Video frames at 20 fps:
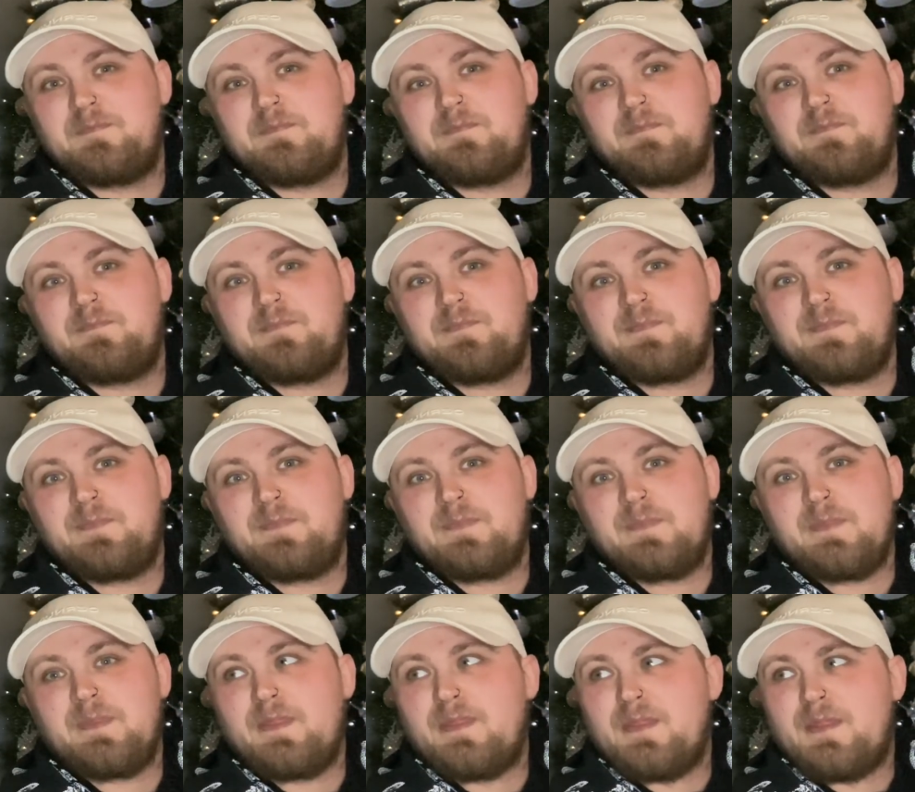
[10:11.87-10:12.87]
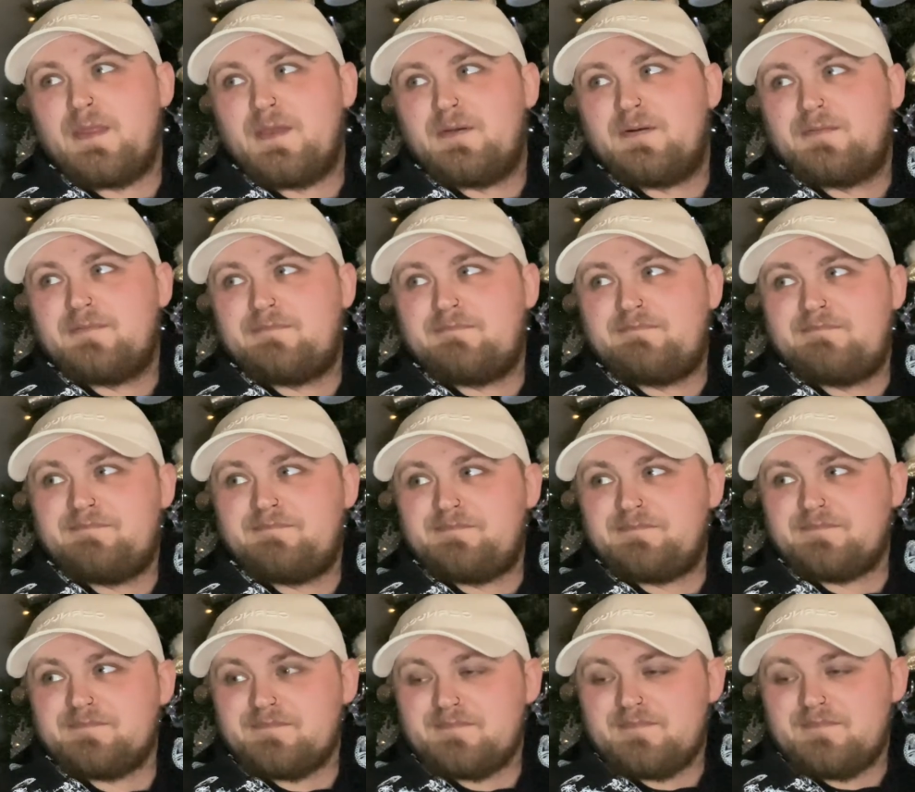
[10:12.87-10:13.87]

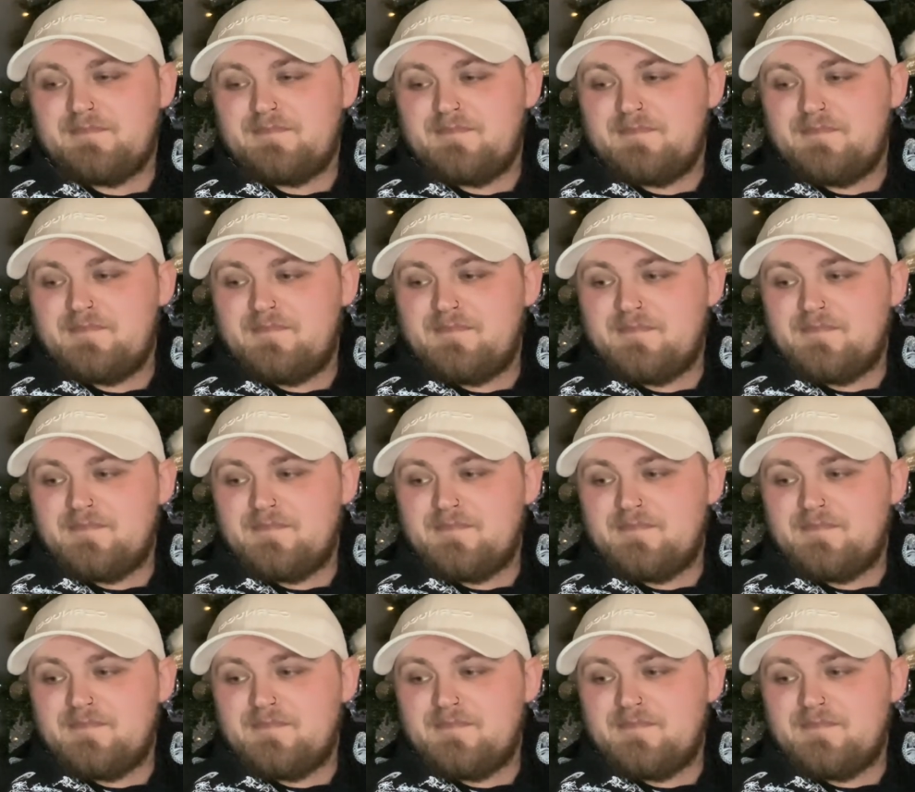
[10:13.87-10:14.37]
(not speaking)